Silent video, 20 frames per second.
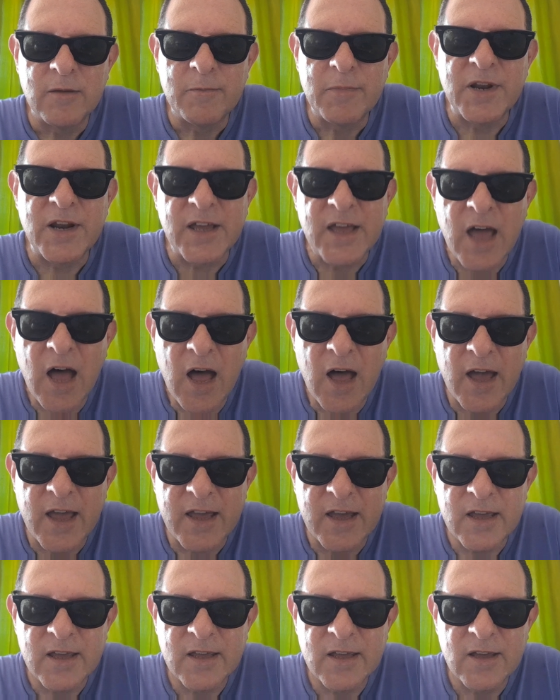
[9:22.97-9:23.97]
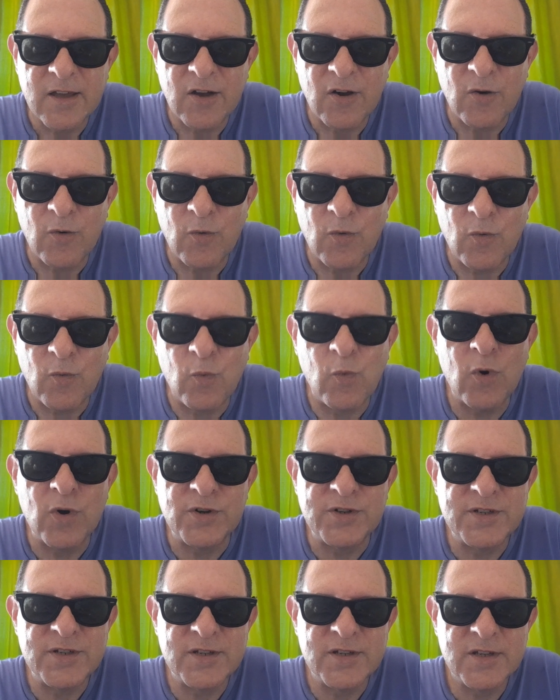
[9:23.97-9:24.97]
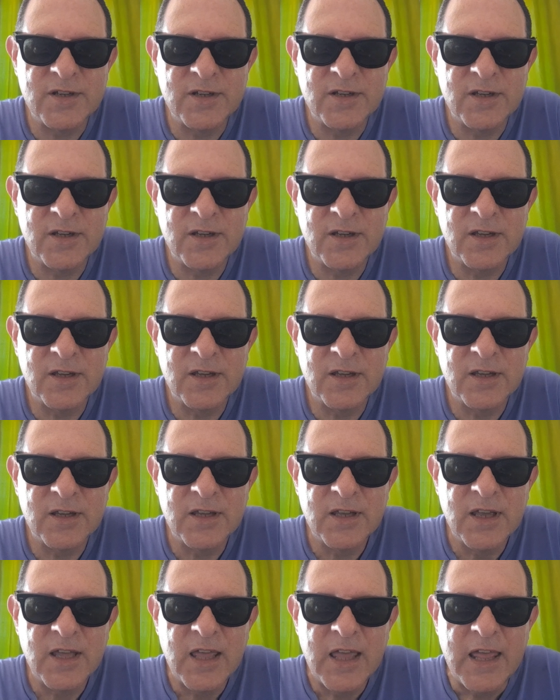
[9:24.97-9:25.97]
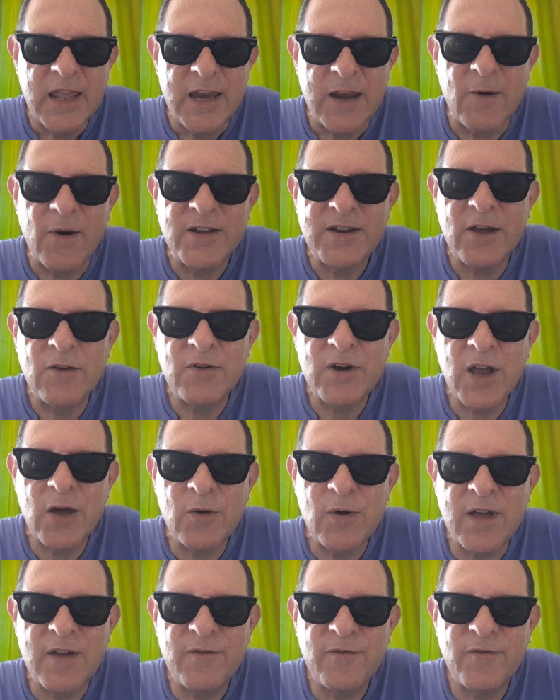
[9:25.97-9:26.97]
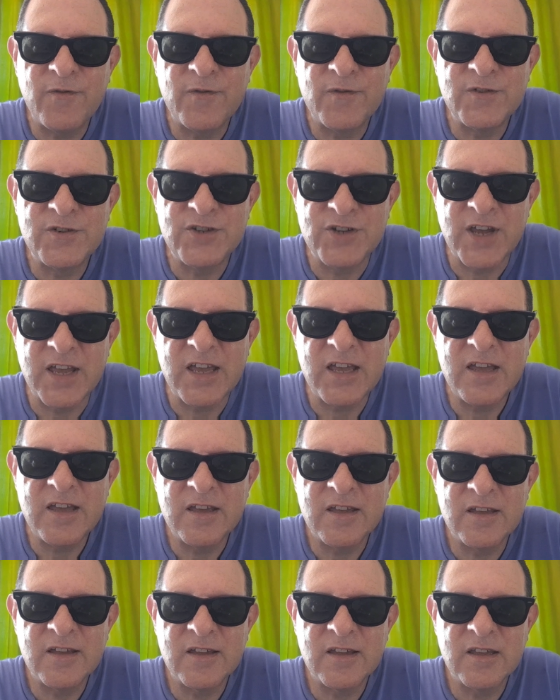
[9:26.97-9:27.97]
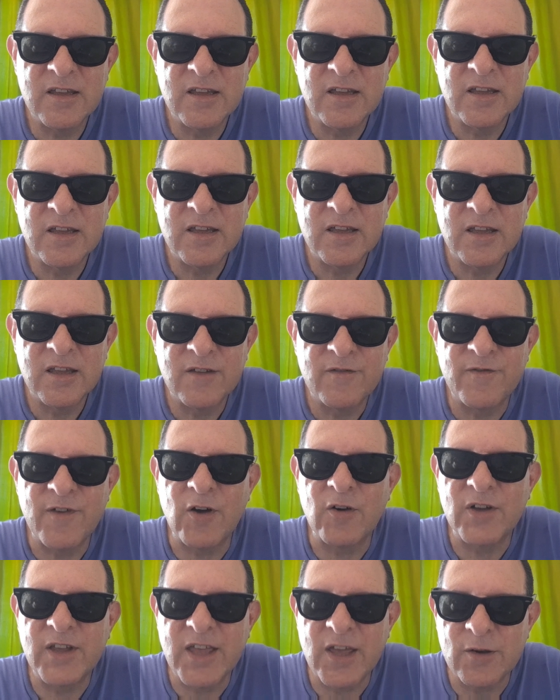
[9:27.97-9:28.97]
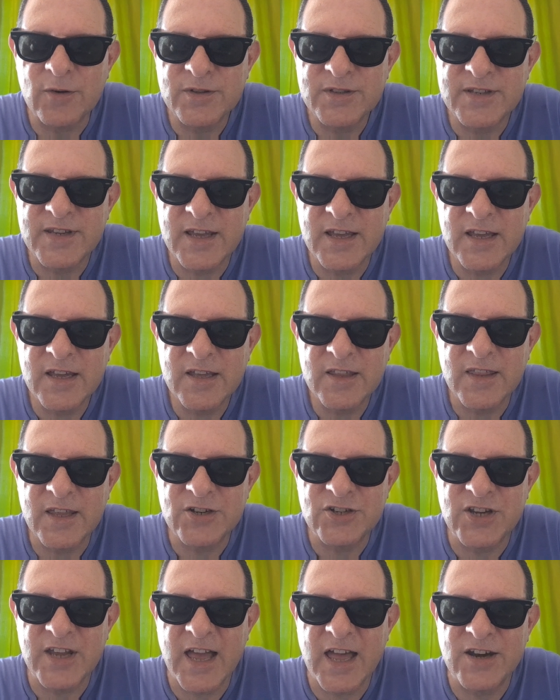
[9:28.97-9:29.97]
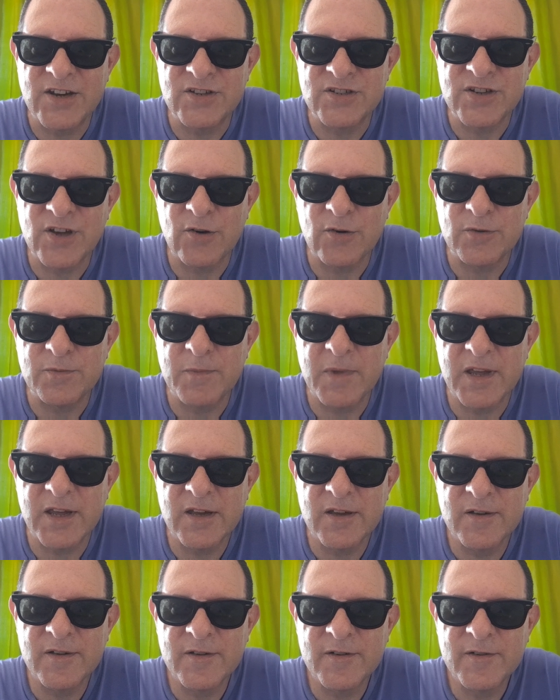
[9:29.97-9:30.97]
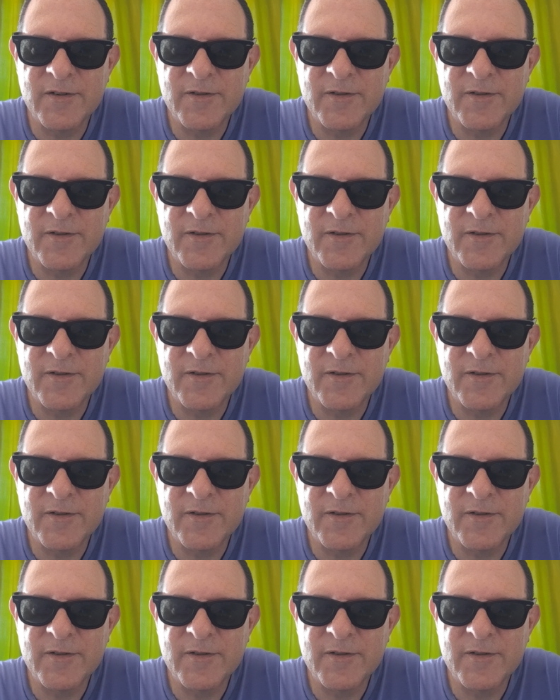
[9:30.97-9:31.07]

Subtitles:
But a guy would. Now, I don't know if she felt guilty that she hadn't told me,